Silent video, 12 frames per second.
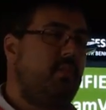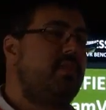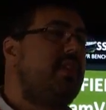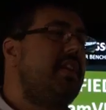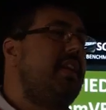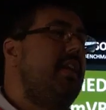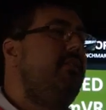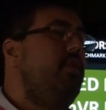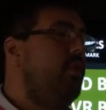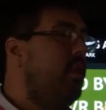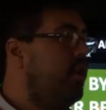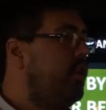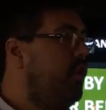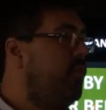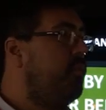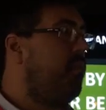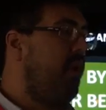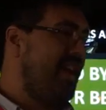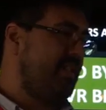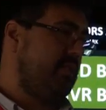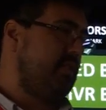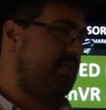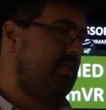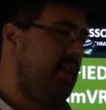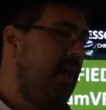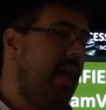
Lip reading: What's going to give you a good presence?